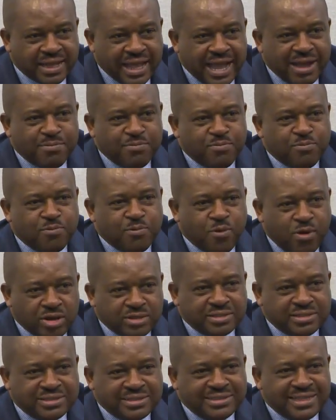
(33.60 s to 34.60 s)
and
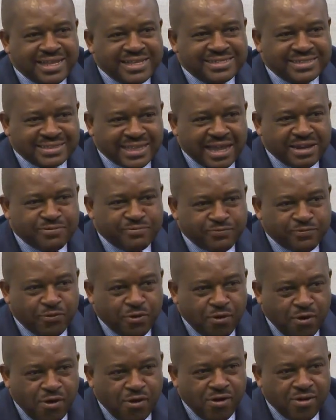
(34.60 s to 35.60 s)
what they stand
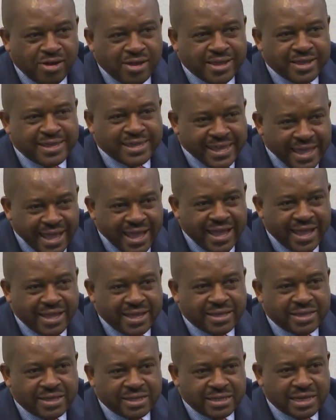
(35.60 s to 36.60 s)
for here
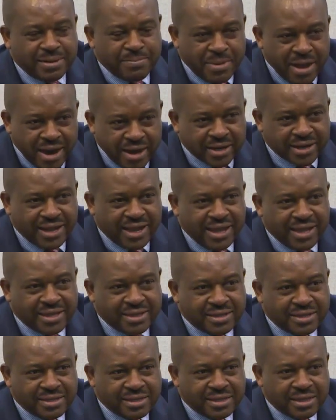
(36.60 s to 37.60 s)
in America
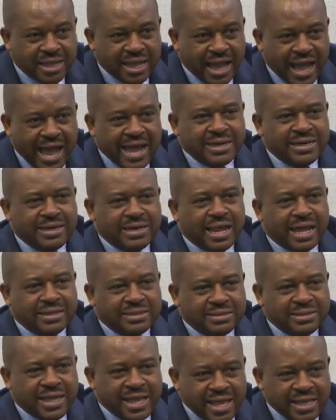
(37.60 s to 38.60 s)
and
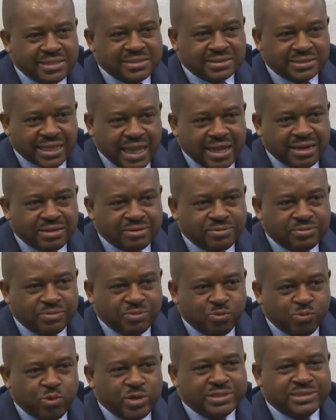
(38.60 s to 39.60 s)
that they stand
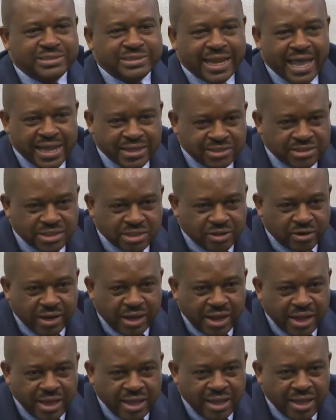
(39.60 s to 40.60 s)
with
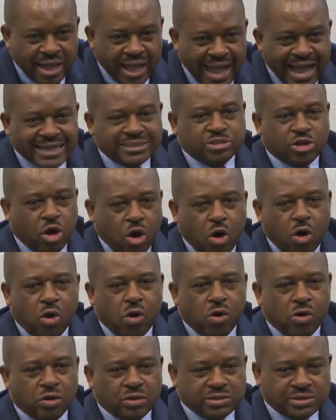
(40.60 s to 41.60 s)
Nigeria at
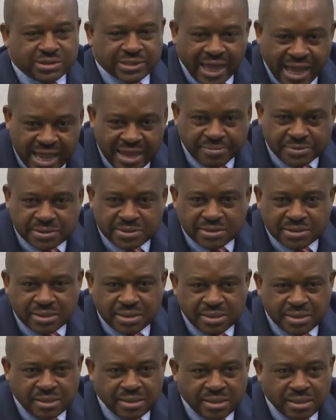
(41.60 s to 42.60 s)
all times.
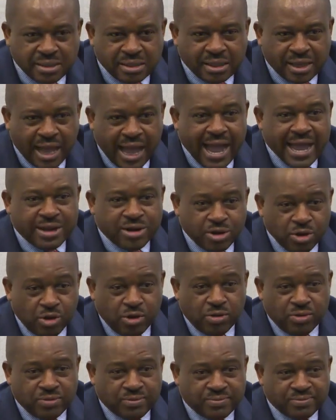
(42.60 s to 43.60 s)
I
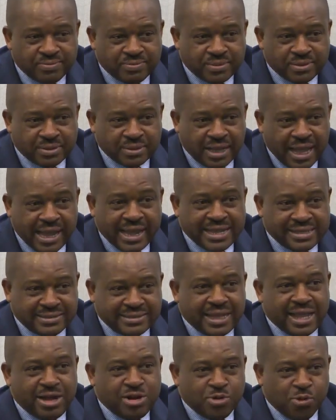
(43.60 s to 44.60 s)
know, I can
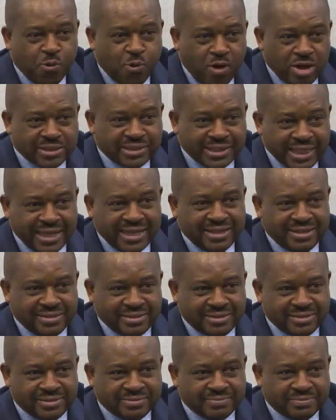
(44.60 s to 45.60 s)
tell you one thing,
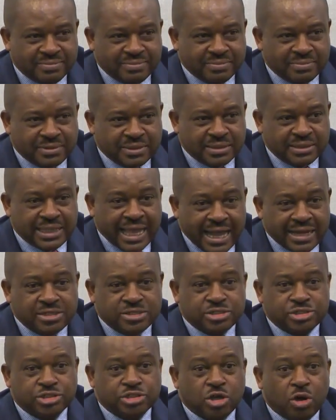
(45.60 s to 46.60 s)
that
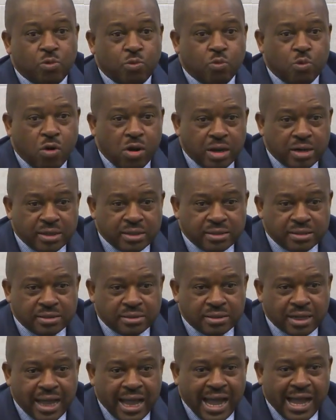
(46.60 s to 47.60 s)
someone
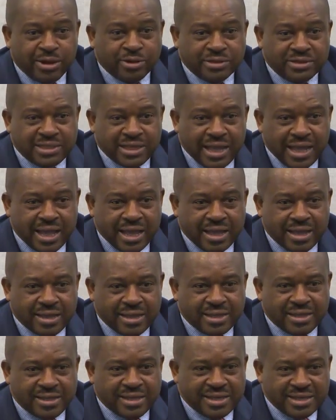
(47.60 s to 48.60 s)
out there
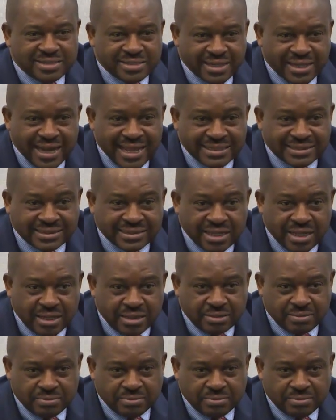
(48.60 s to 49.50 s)
is listening